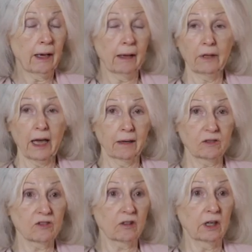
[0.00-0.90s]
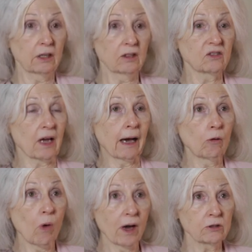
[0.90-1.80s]
And the answer is,
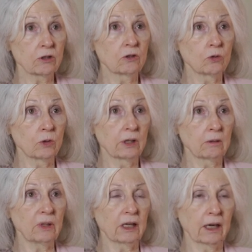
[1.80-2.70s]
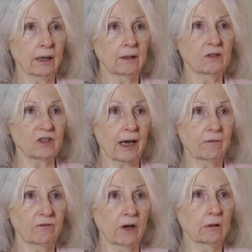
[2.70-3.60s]
I want to do it because
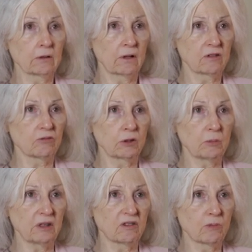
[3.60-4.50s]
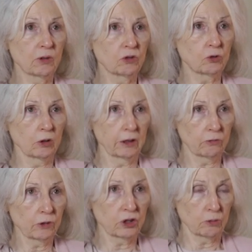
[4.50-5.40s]
I felt this would be spiritual
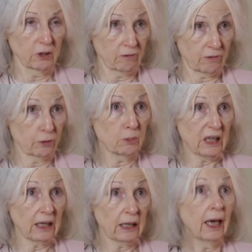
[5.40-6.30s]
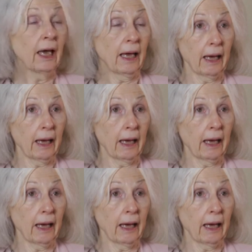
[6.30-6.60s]
enrichment for me,